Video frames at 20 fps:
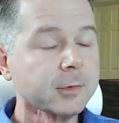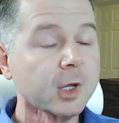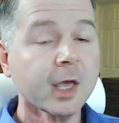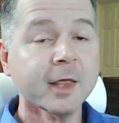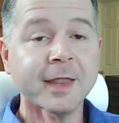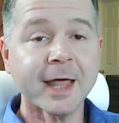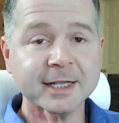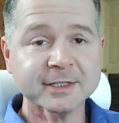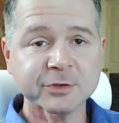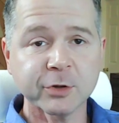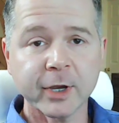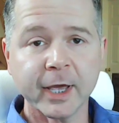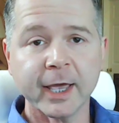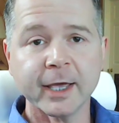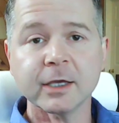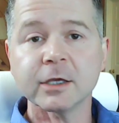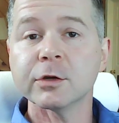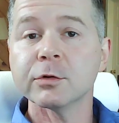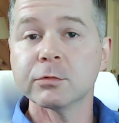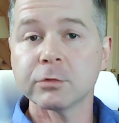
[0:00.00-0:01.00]
That's
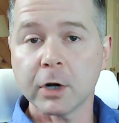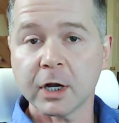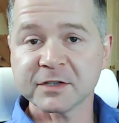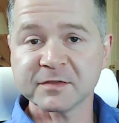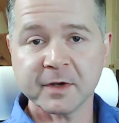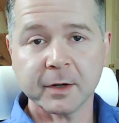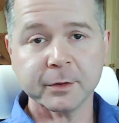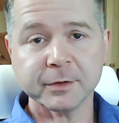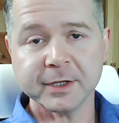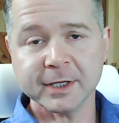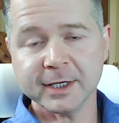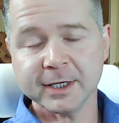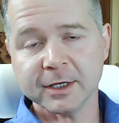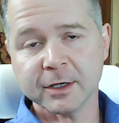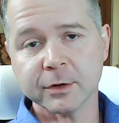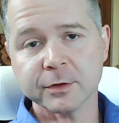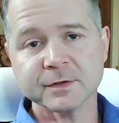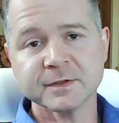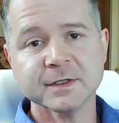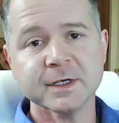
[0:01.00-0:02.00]
okay, you cross-file with
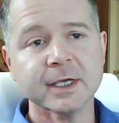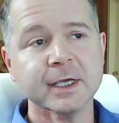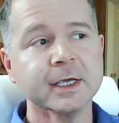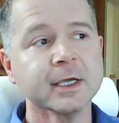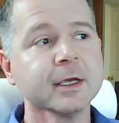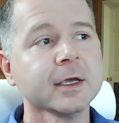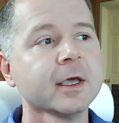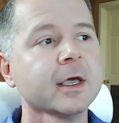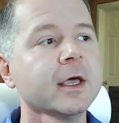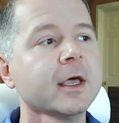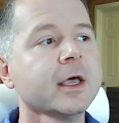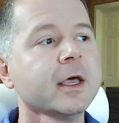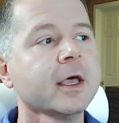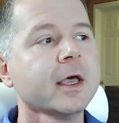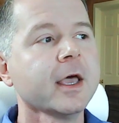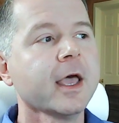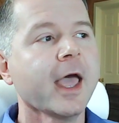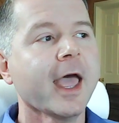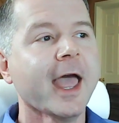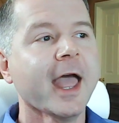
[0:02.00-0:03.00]
the EEOC,
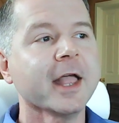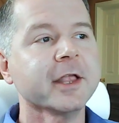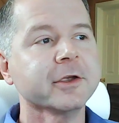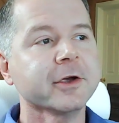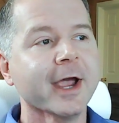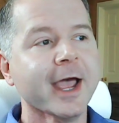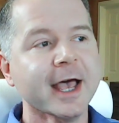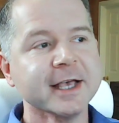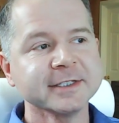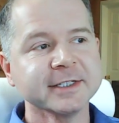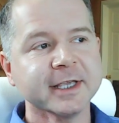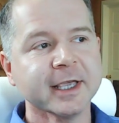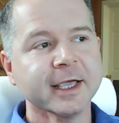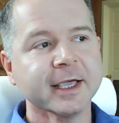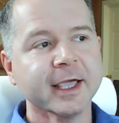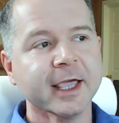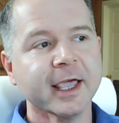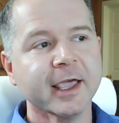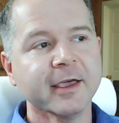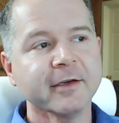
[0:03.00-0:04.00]
and you're
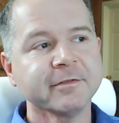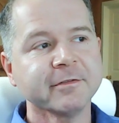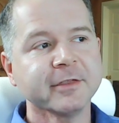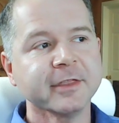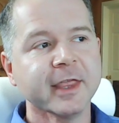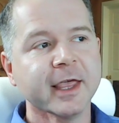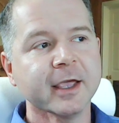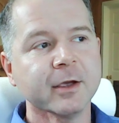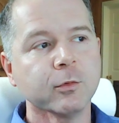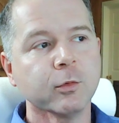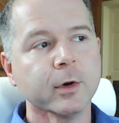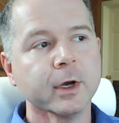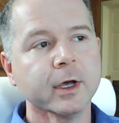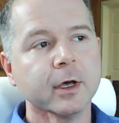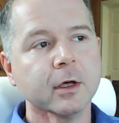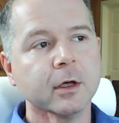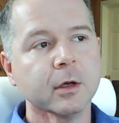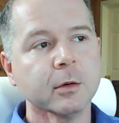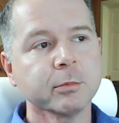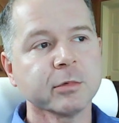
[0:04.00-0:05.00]
asking if they
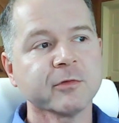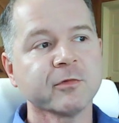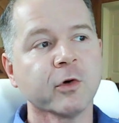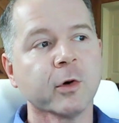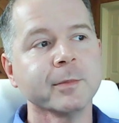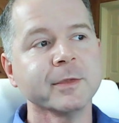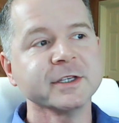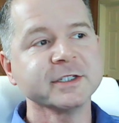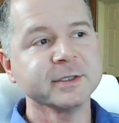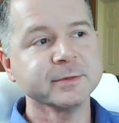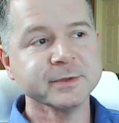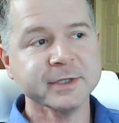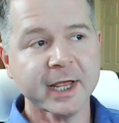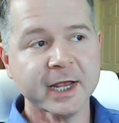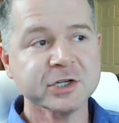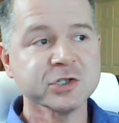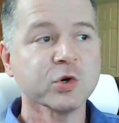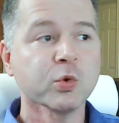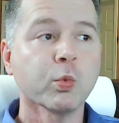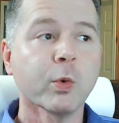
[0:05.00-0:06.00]
will perform the
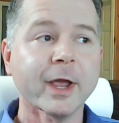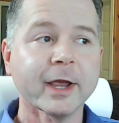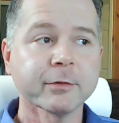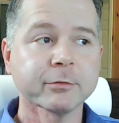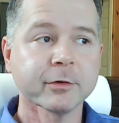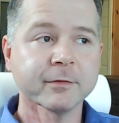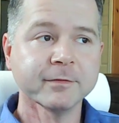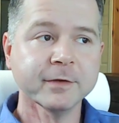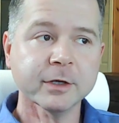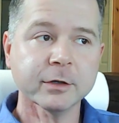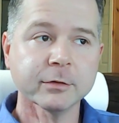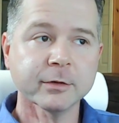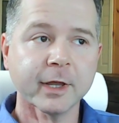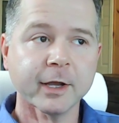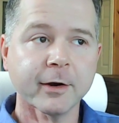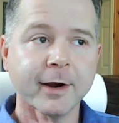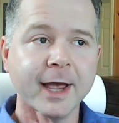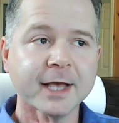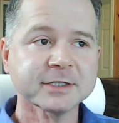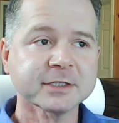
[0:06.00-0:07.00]
substantial weight review that
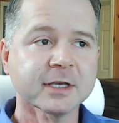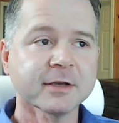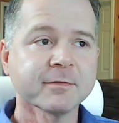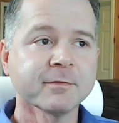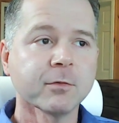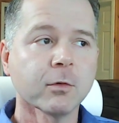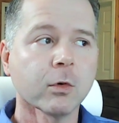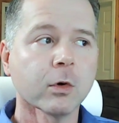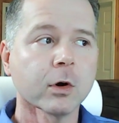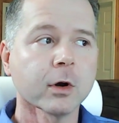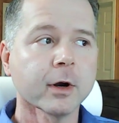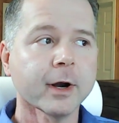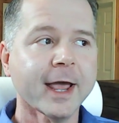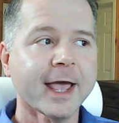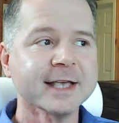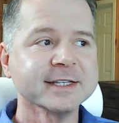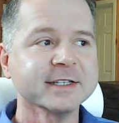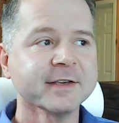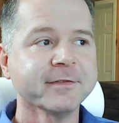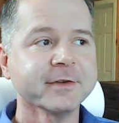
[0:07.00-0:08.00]
you're asking for
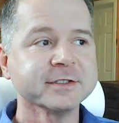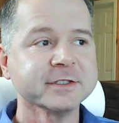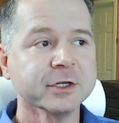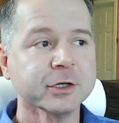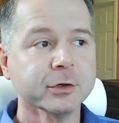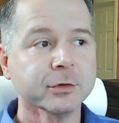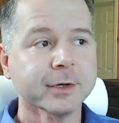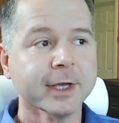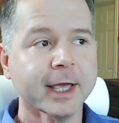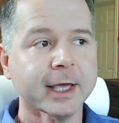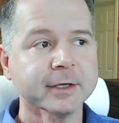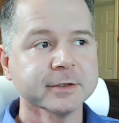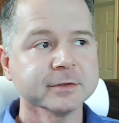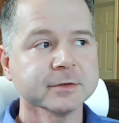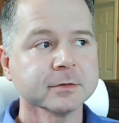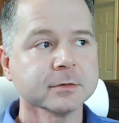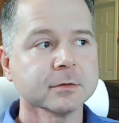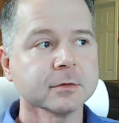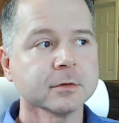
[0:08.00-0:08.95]
as if it's a new case.